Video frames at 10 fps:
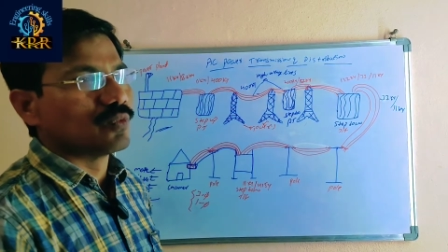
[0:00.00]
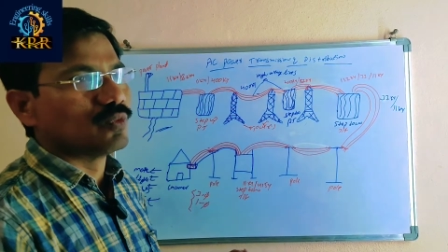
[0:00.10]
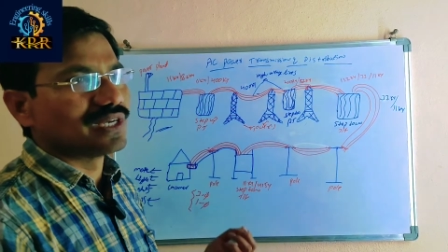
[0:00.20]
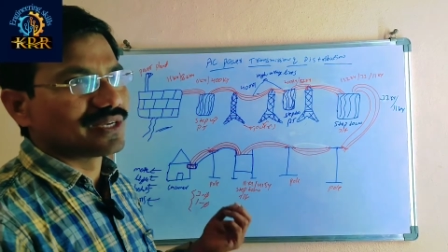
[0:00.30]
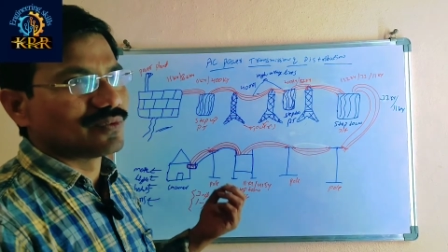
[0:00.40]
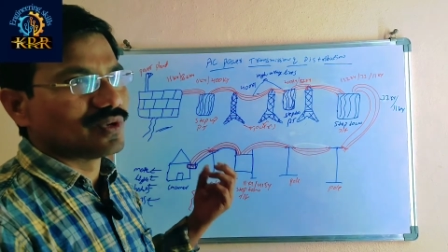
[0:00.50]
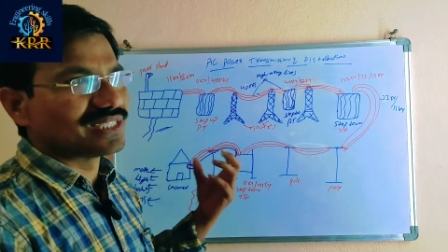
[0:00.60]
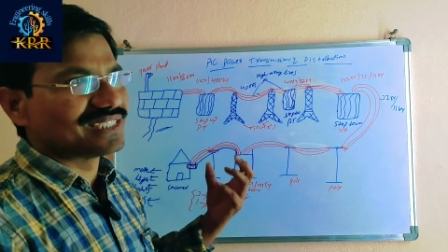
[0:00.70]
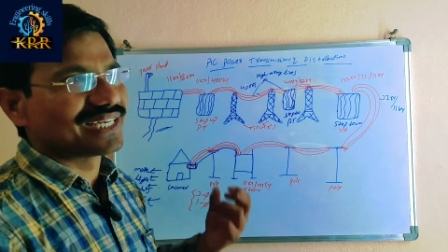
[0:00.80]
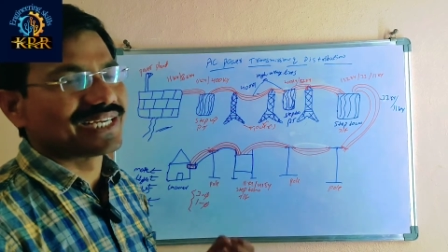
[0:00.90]
We we
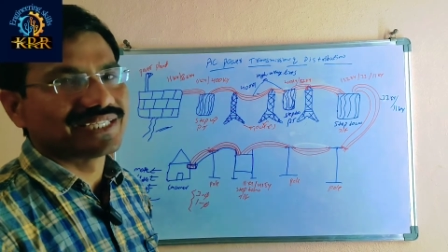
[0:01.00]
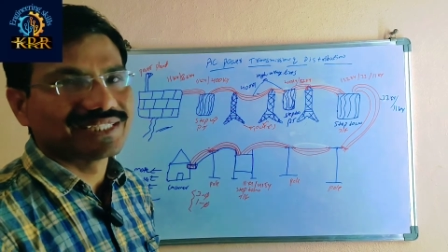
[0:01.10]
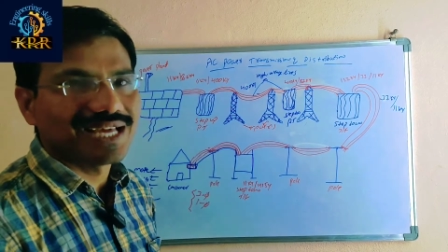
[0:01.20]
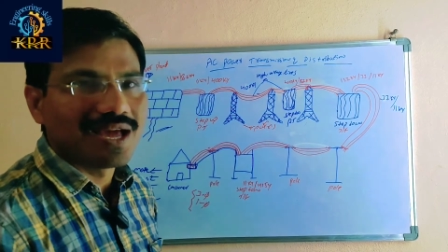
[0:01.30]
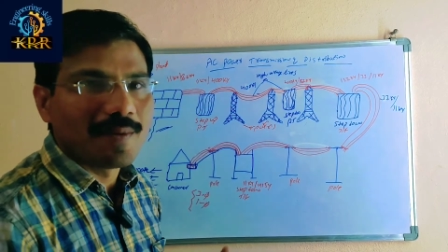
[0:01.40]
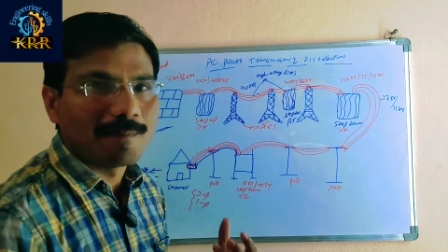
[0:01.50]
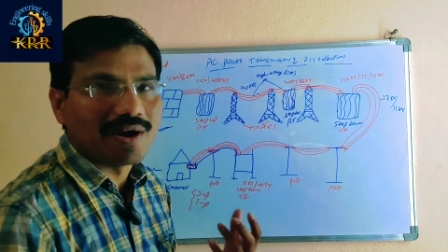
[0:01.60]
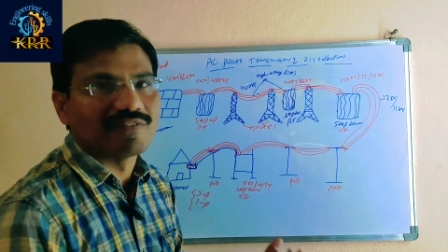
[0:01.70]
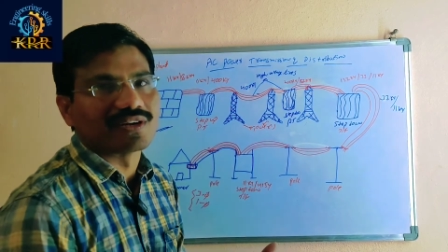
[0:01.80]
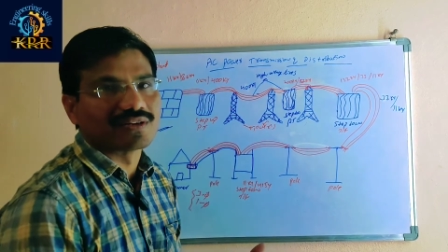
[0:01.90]
are generating the
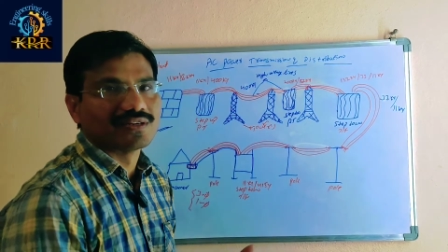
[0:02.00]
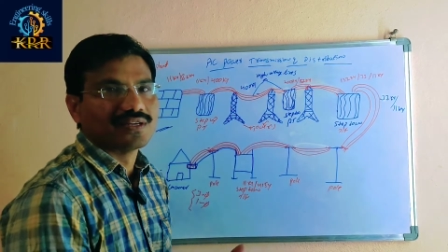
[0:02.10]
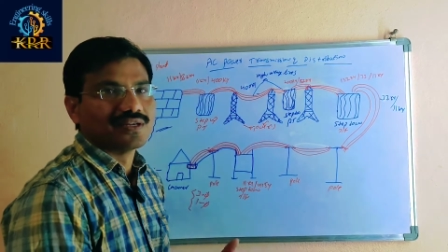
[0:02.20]
power.